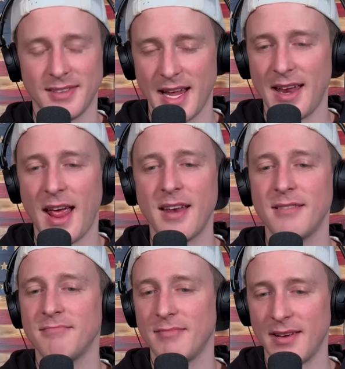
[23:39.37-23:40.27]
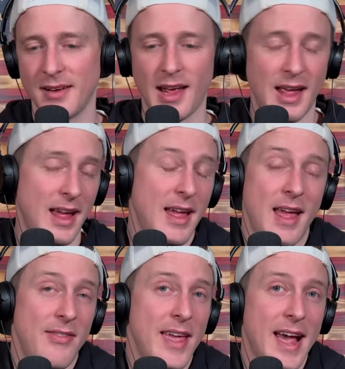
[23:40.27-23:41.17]
And
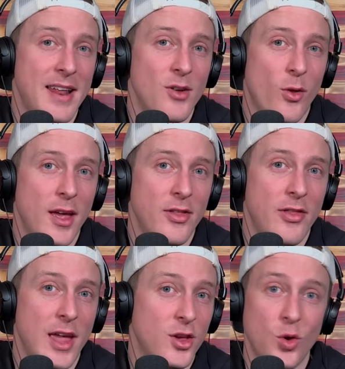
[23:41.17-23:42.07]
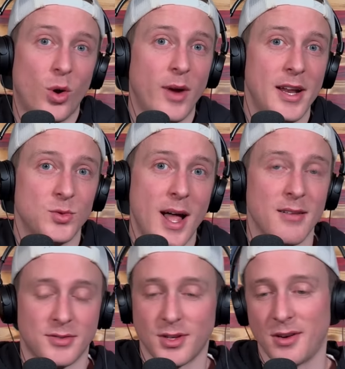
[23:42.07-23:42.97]
they got to know that you were right as well.
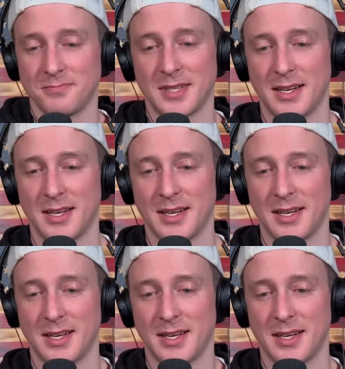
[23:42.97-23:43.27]
So,